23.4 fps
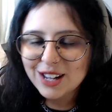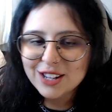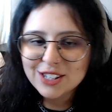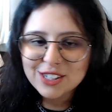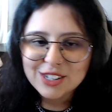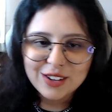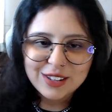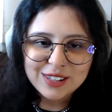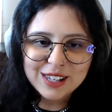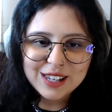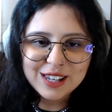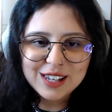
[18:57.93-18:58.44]

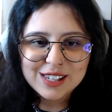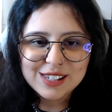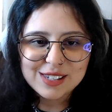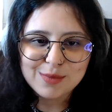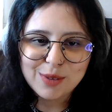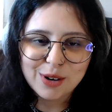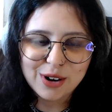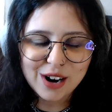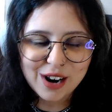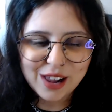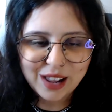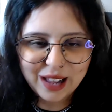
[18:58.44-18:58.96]
So I think it's
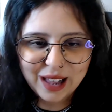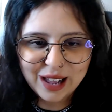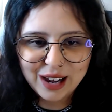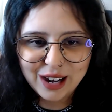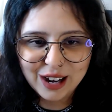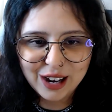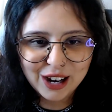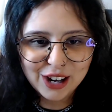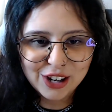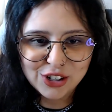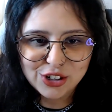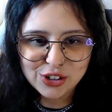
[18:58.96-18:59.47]
more like
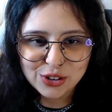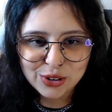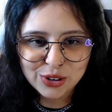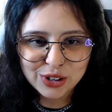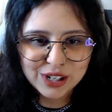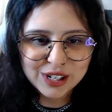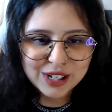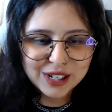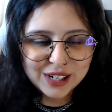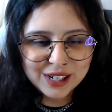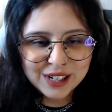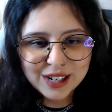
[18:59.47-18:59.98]
a
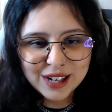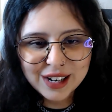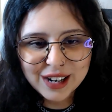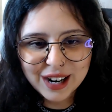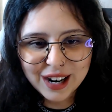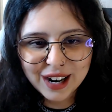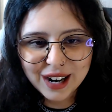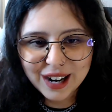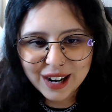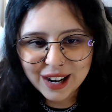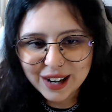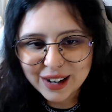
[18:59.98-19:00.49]
joke
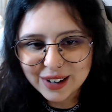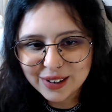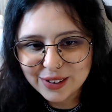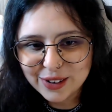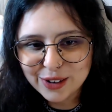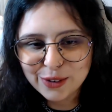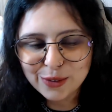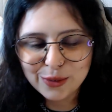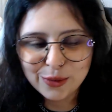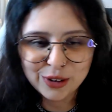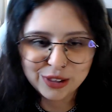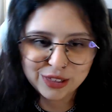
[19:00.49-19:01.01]
uh,
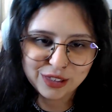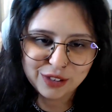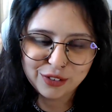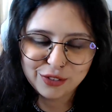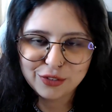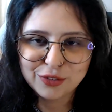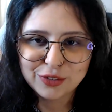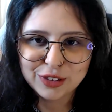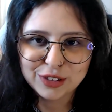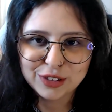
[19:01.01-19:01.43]
with the